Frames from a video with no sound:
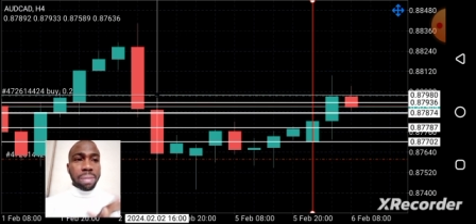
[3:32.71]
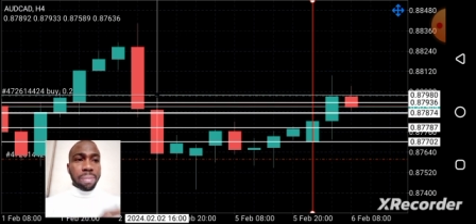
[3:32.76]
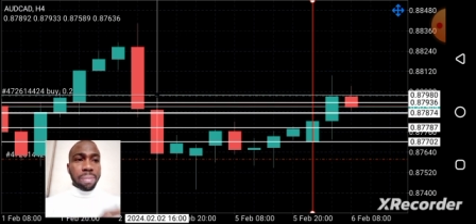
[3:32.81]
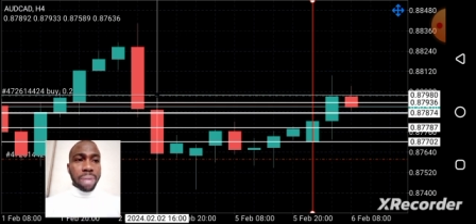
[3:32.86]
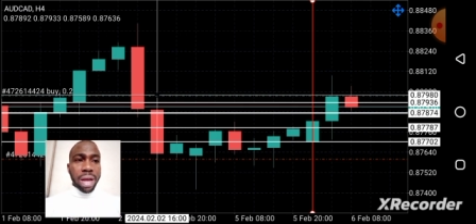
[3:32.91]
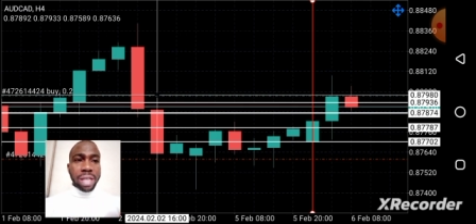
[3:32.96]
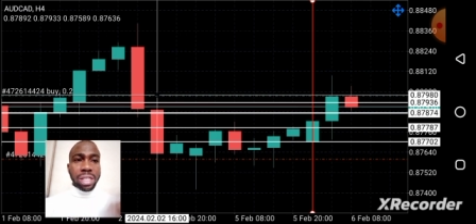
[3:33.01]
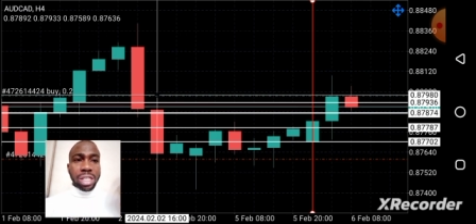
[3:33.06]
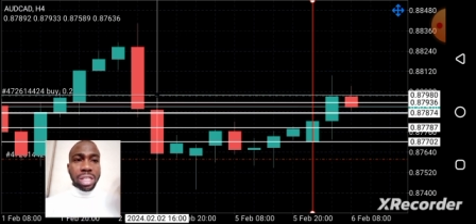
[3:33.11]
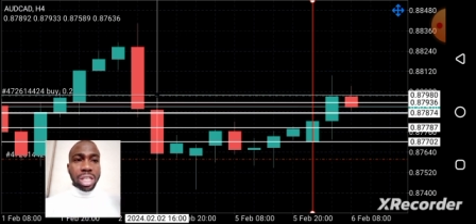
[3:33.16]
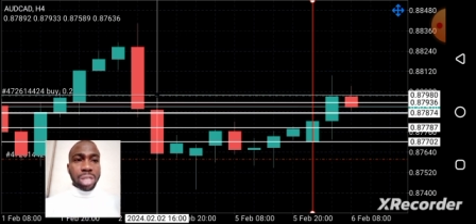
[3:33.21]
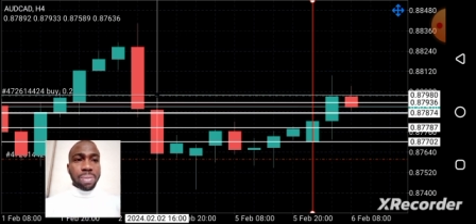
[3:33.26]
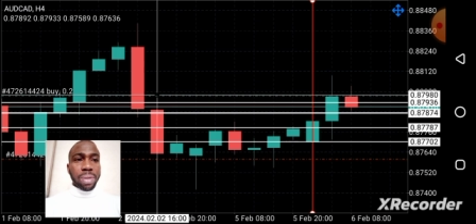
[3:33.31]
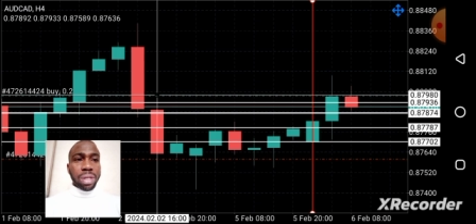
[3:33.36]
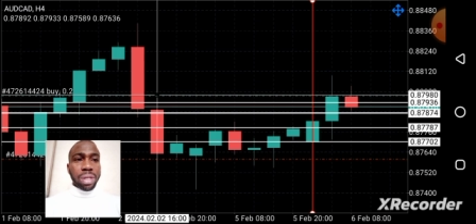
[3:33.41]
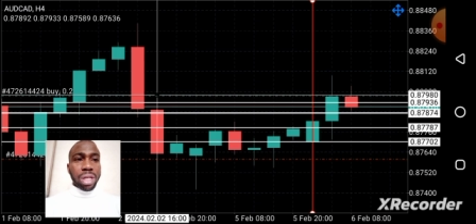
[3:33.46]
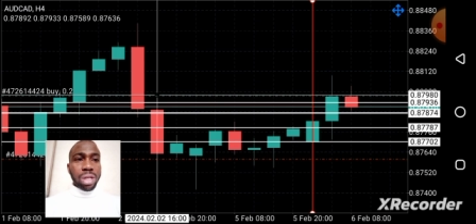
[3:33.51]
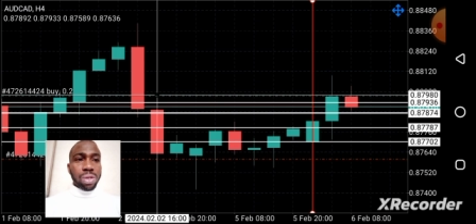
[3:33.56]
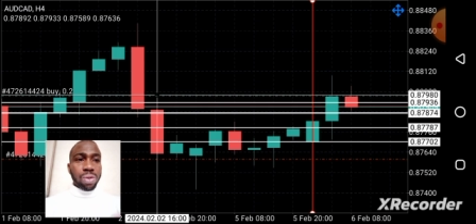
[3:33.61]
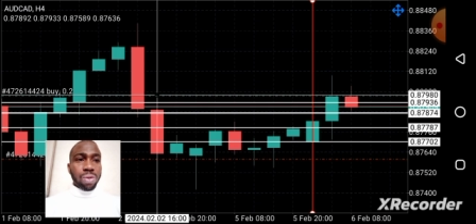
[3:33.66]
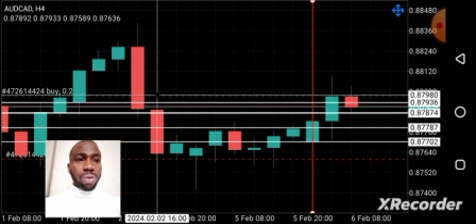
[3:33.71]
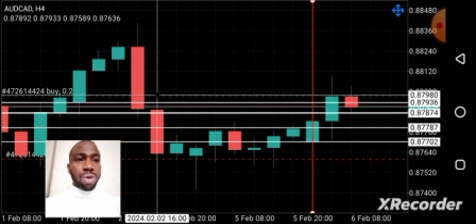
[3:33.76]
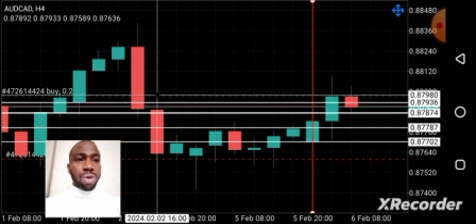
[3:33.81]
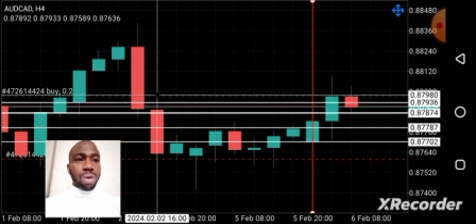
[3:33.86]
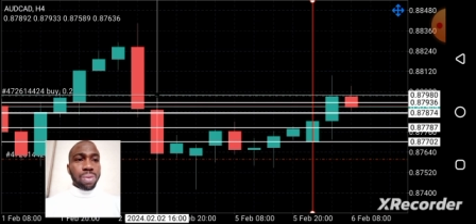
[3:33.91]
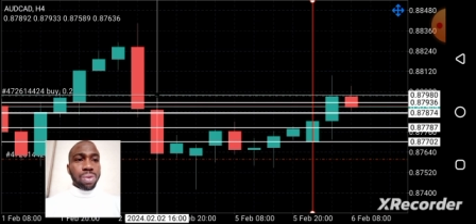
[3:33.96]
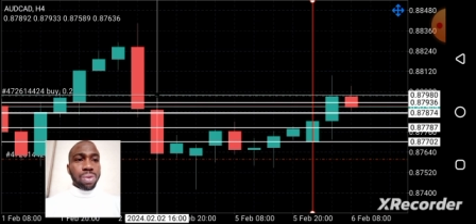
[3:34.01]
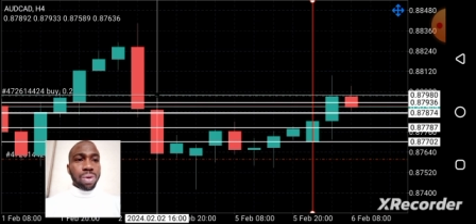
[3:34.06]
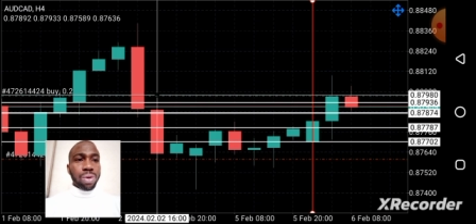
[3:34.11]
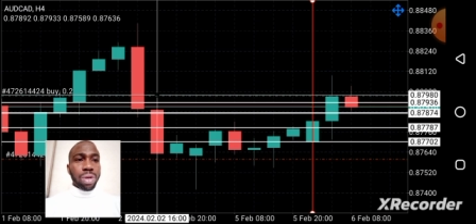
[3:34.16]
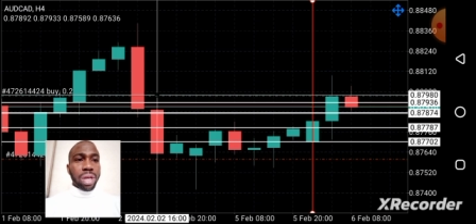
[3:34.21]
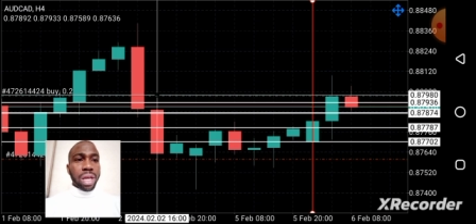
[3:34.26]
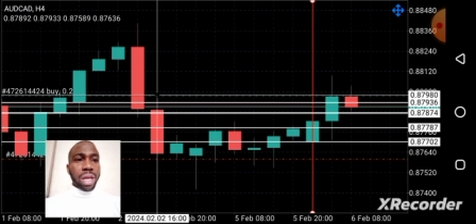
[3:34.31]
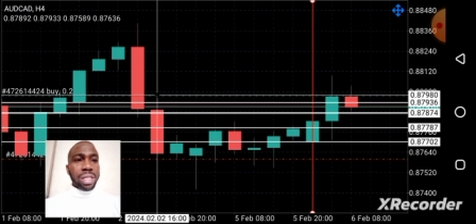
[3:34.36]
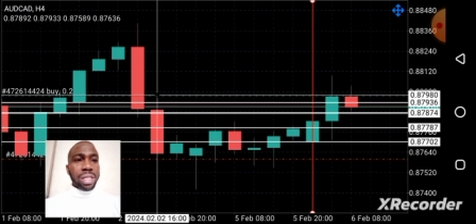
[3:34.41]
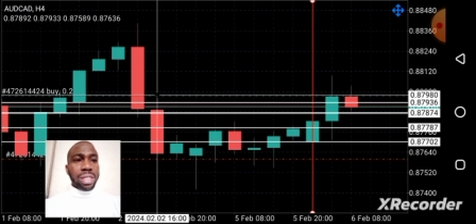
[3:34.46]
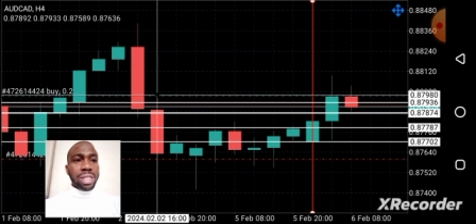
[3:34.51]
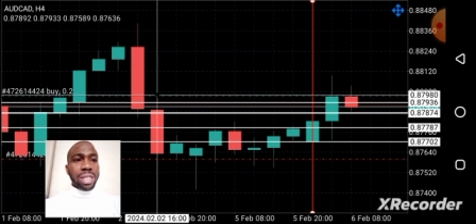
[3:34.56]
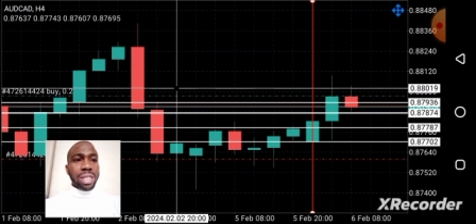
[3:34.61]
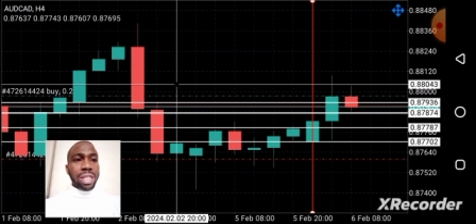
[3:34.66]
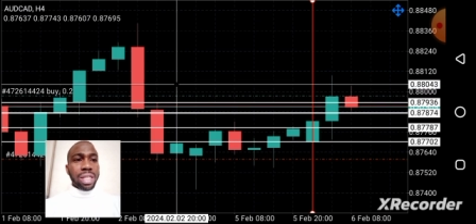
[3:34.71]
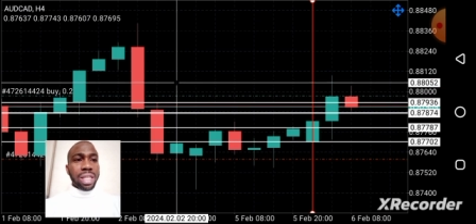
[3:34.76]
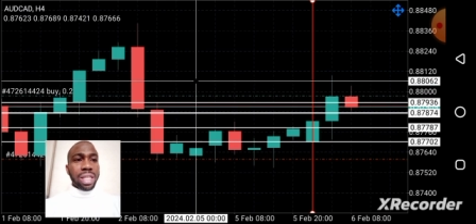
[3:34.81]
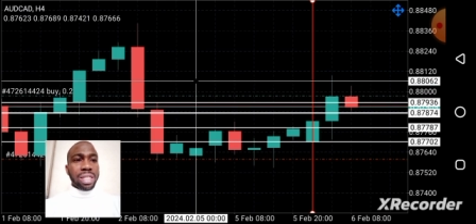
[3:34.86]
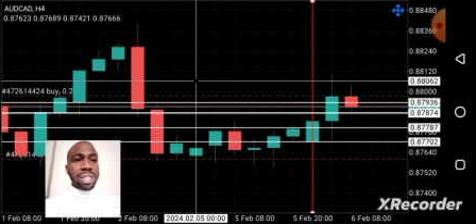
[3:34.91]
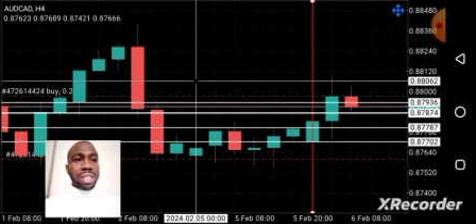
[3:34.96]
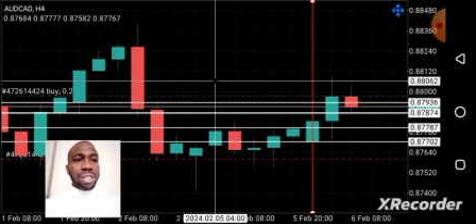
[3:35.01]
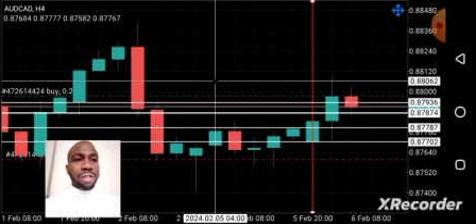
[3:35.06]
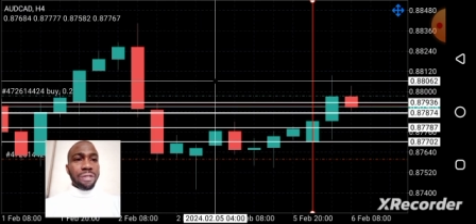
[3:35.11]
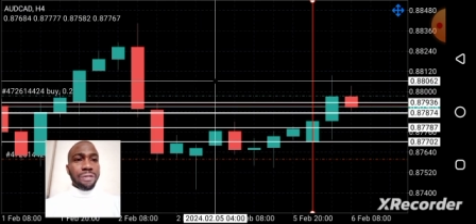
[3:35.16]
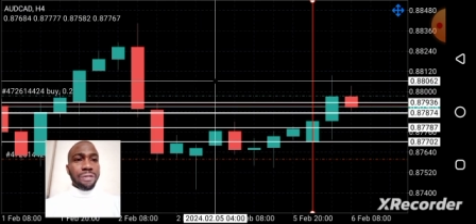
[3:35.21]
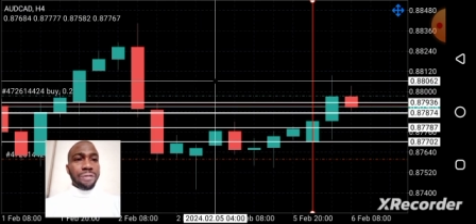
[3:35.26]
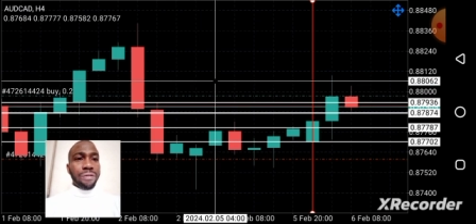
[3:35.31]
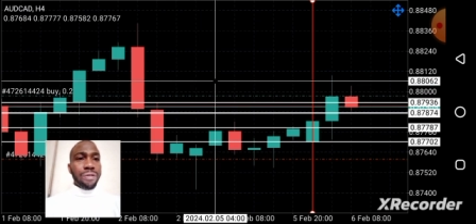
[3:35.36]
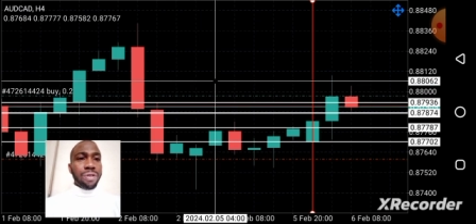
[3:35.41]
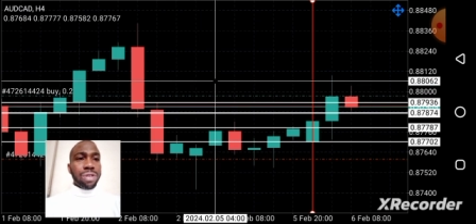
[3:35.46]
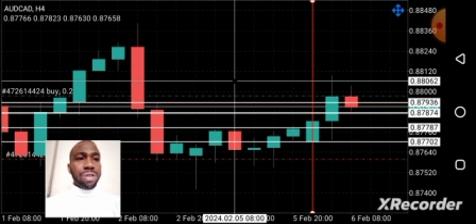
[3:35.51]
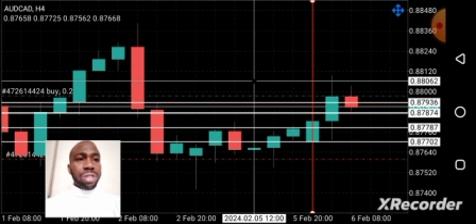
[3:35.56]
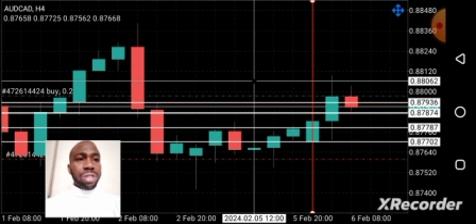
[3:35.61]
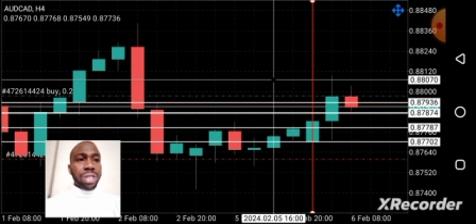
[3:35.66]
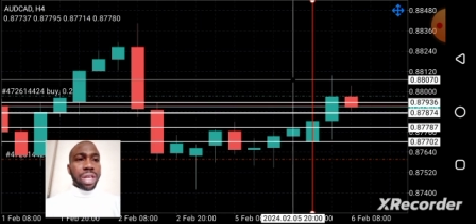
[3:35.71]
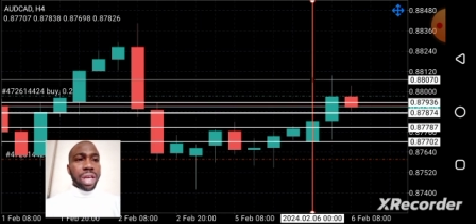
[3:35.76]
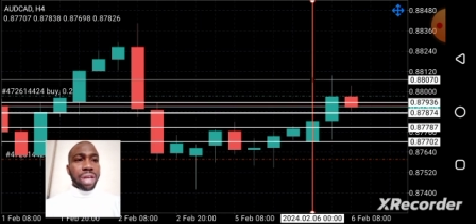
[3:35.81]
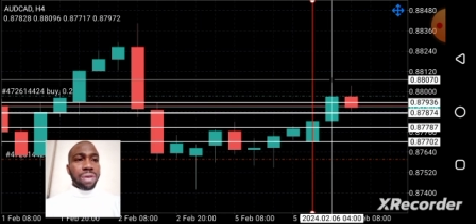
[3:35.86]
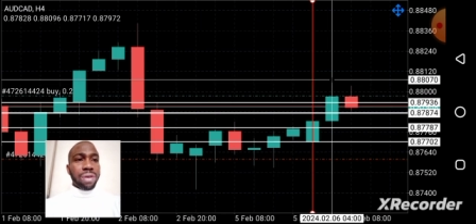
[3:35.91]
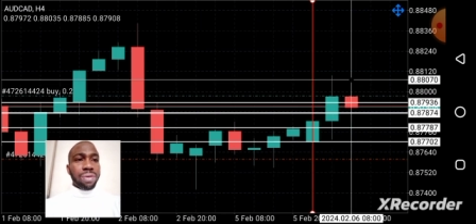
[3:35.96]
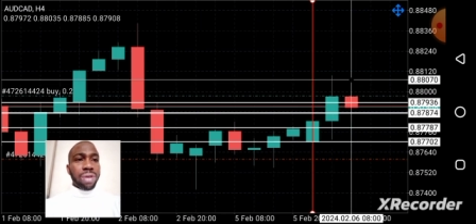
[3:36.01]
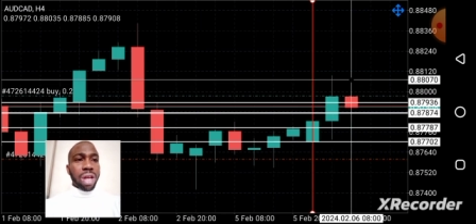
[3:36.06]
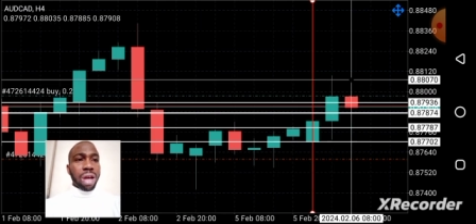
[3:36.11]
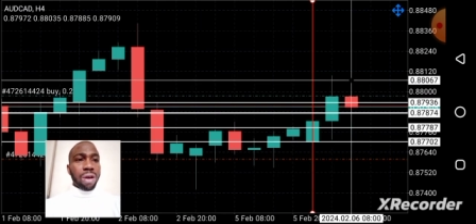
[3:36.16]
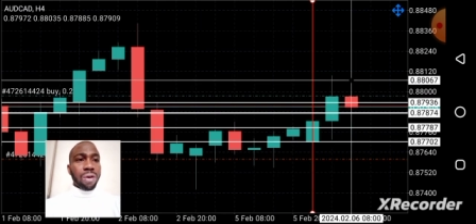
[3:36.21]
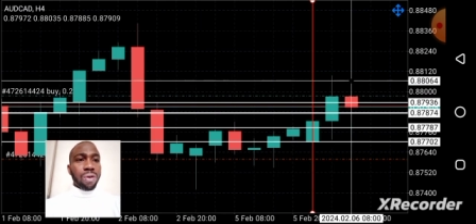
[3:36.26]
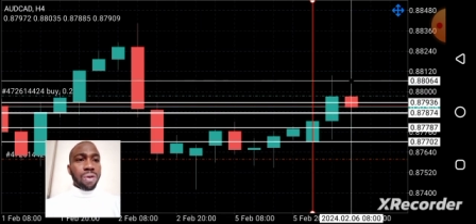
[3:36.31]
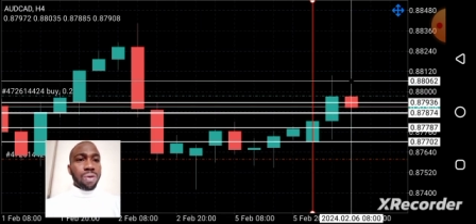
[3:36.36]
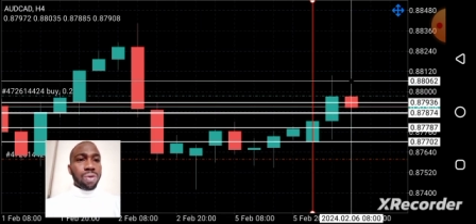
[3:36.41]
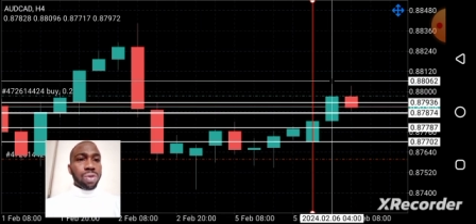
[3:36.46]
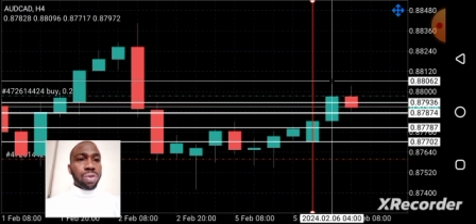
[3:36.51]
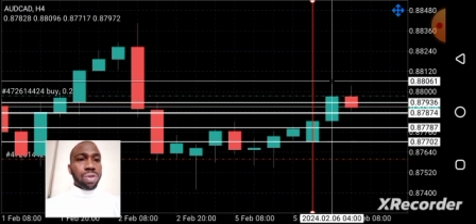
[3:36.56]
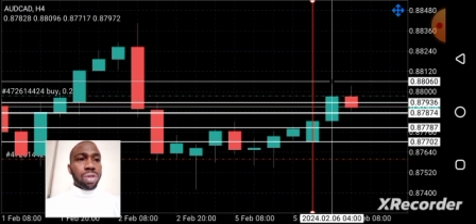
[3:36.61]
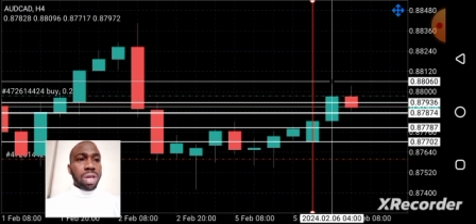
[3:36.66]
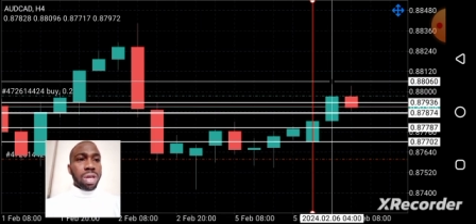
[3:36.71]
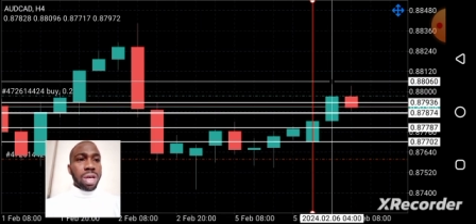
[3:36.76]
Price is expected to go up. So you can see this is the first candle that closed